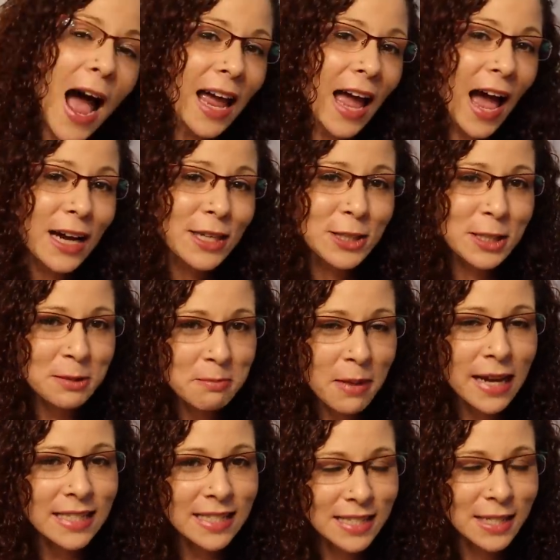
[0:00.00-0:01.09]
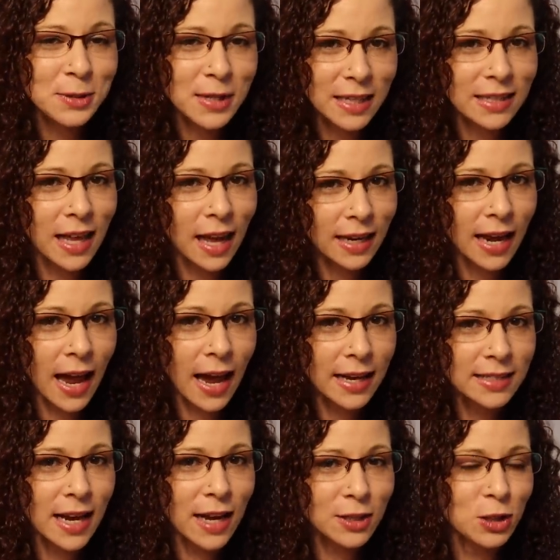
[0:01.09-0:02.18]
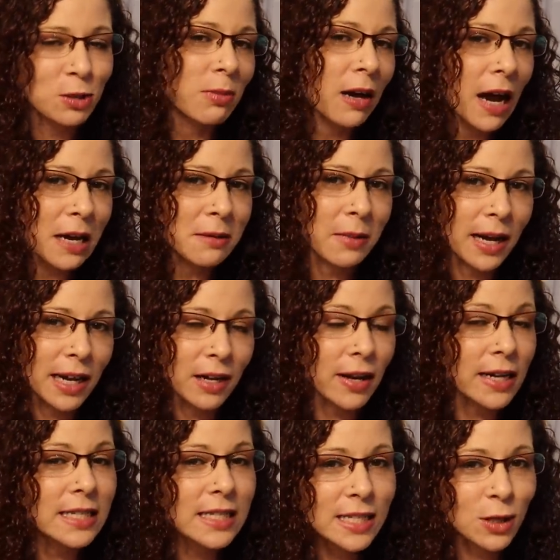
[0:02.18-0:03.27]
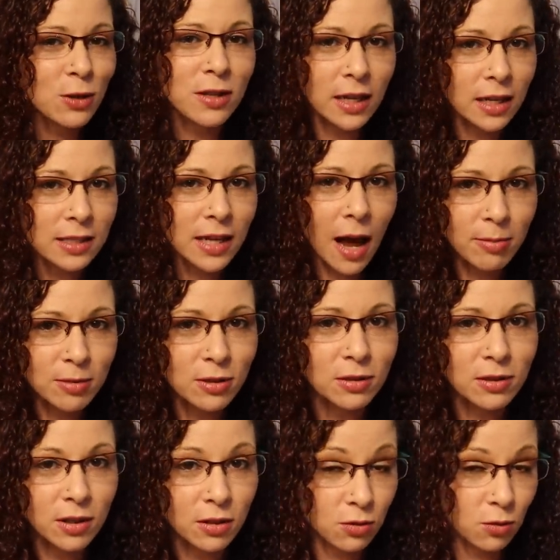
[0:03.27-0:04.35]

I actually might still get that cat tattoo behind my ear. I still think it's absolutely